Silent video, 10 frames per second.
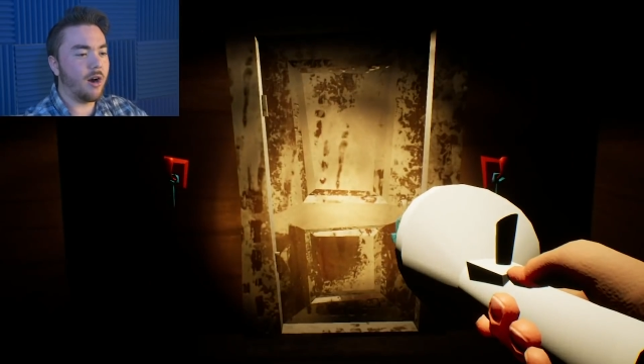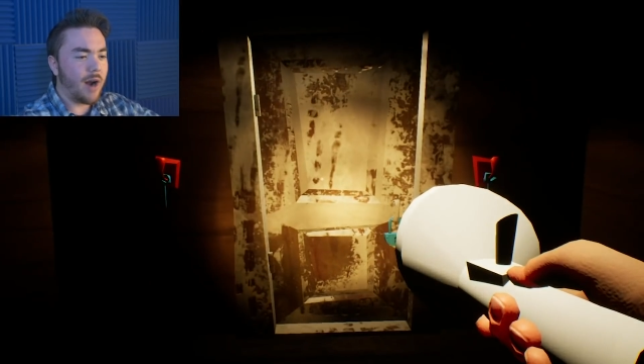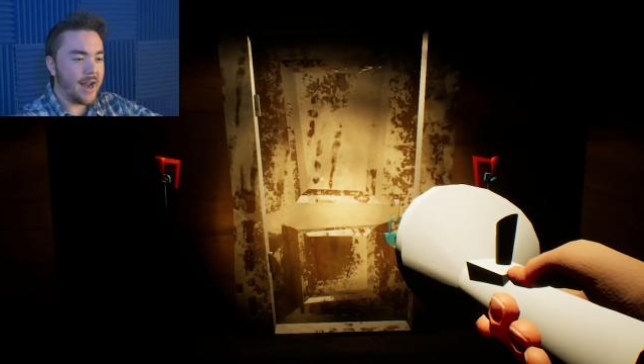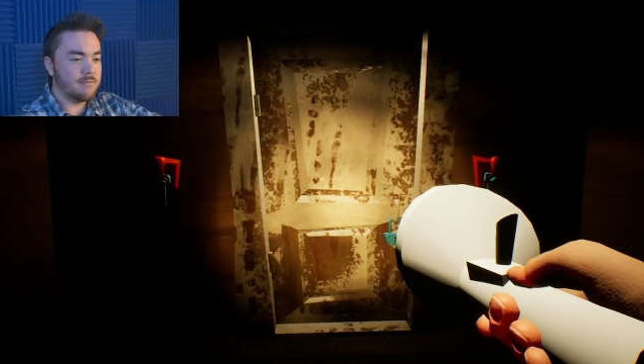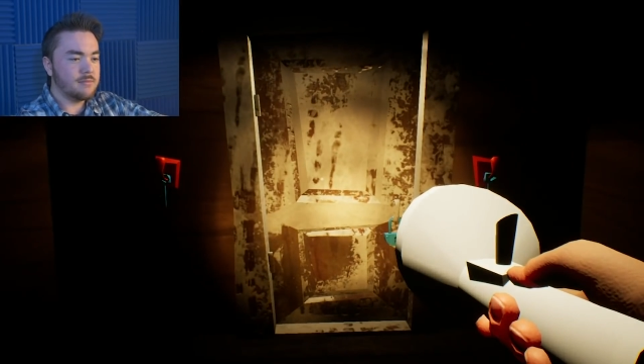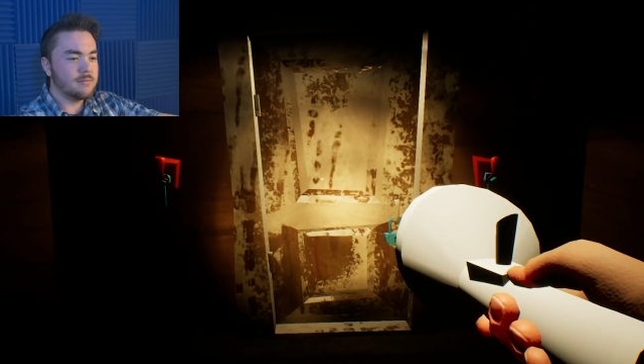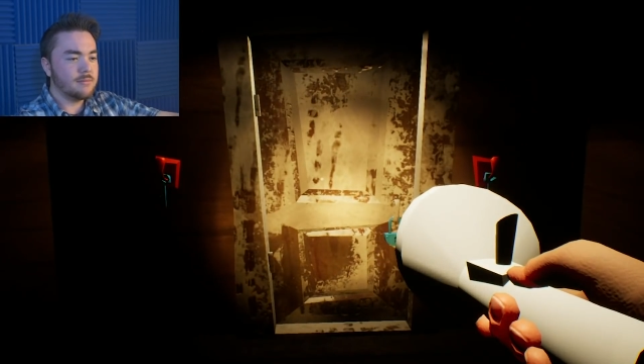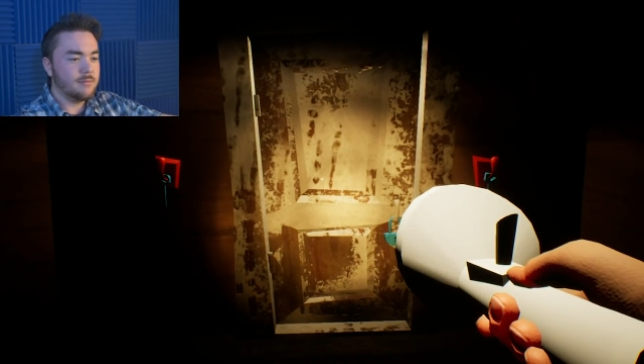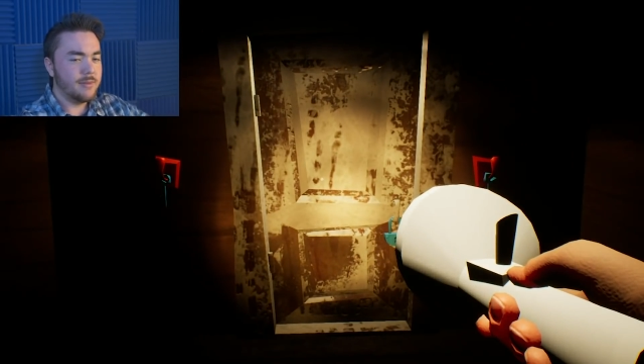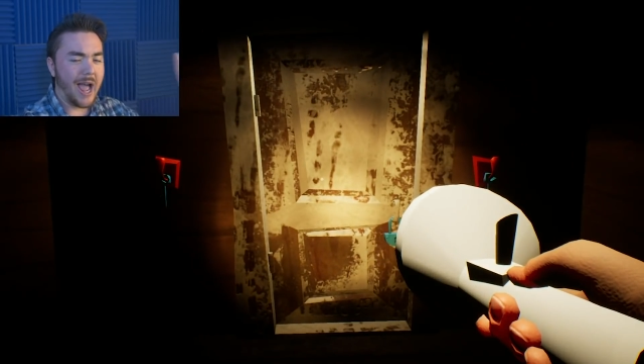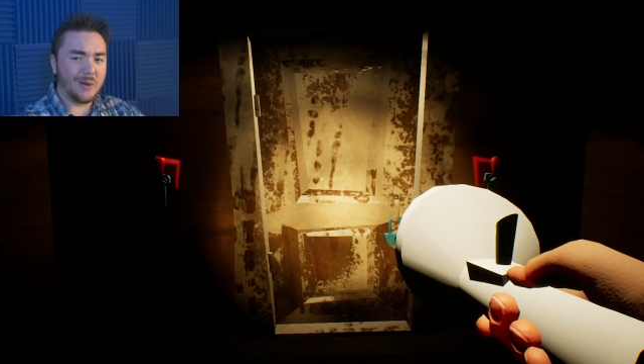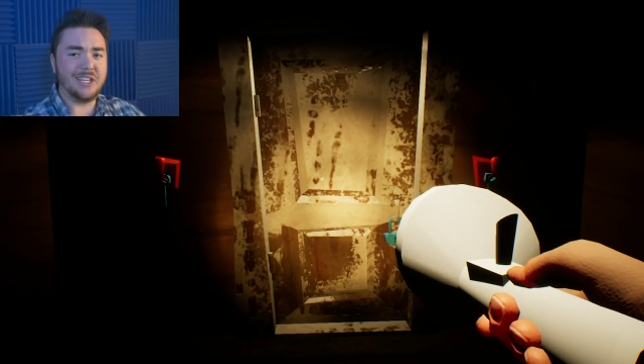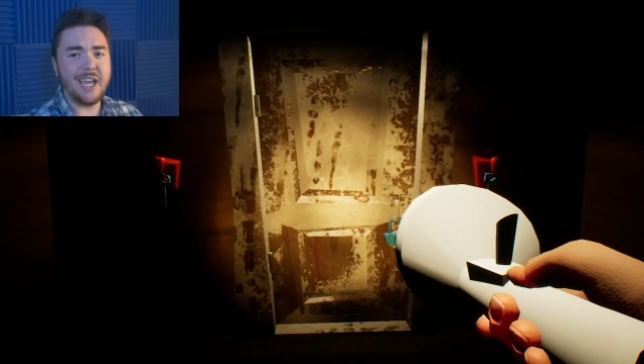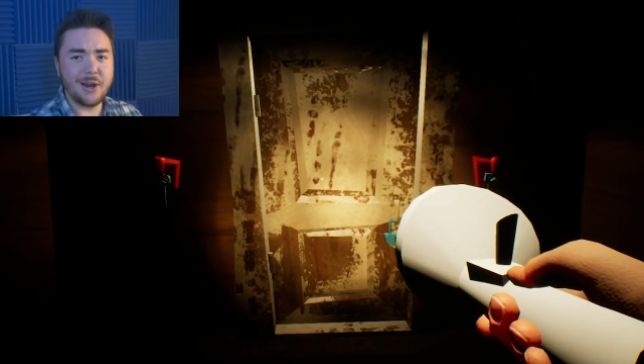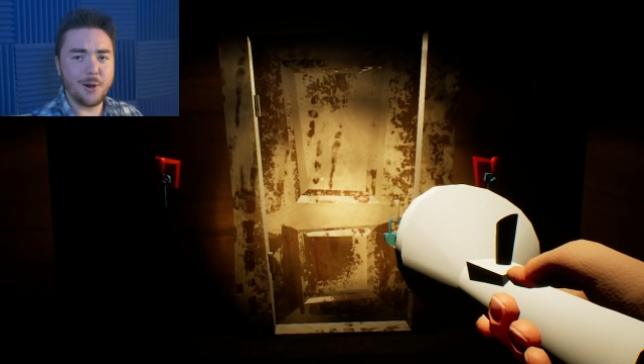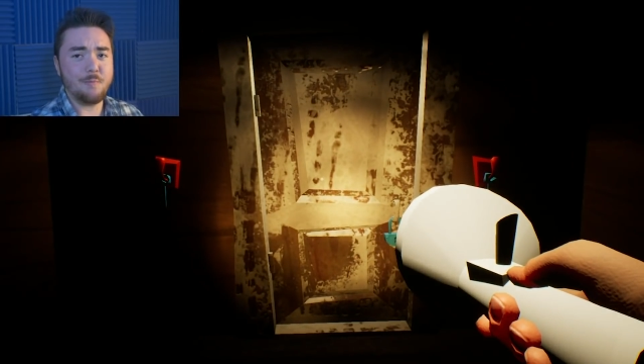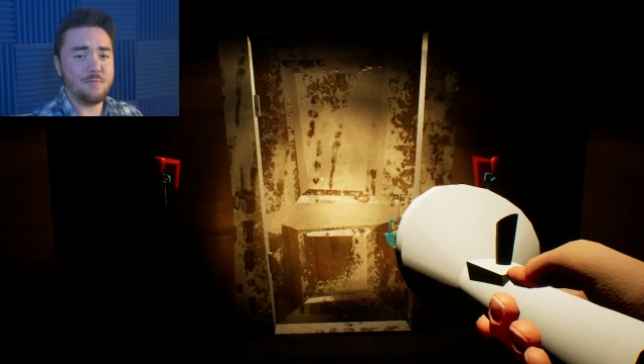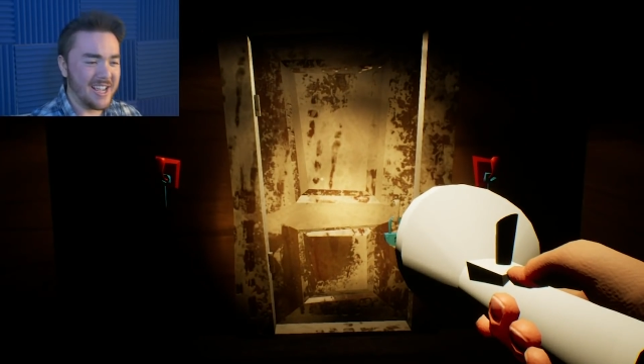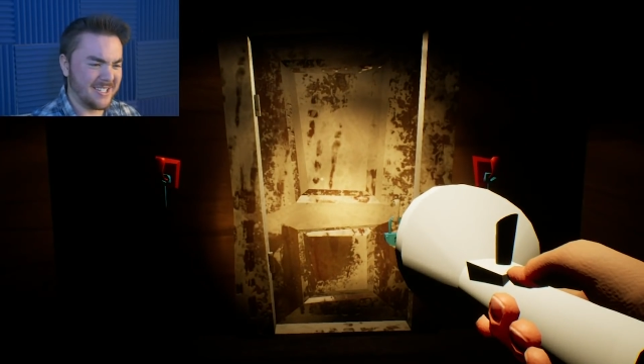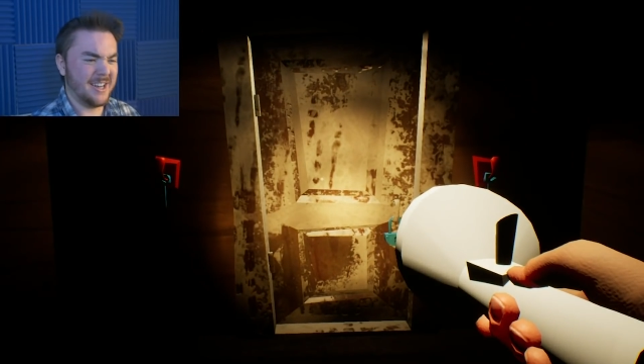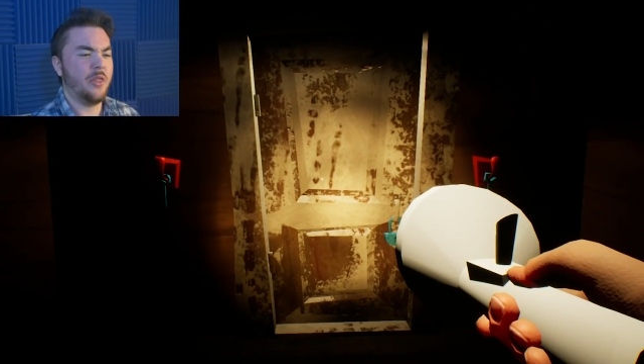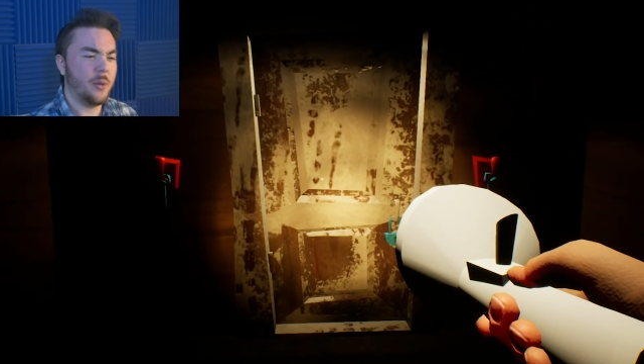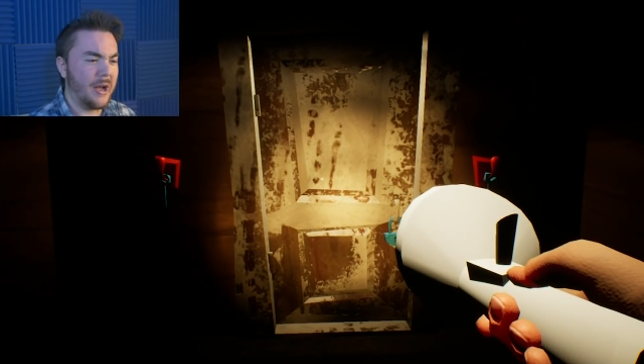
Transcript: All right, now here is another